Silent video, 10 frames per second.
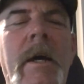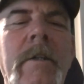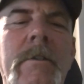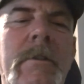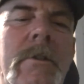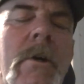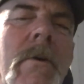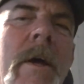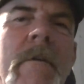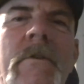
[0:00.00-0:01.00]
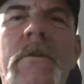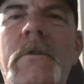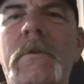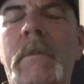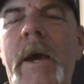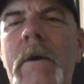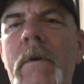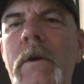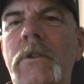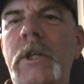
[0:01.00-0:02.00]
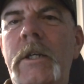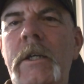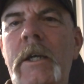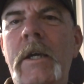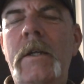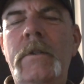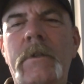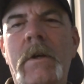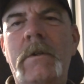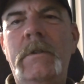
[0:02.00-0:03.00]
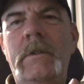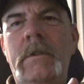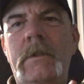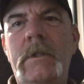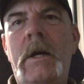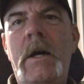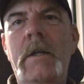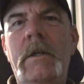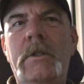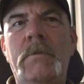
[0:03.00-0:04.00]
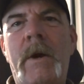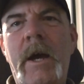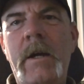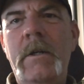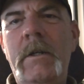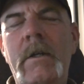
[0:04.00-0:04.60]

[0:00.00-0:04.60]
I don't have to do the background check again as long as it's not expired.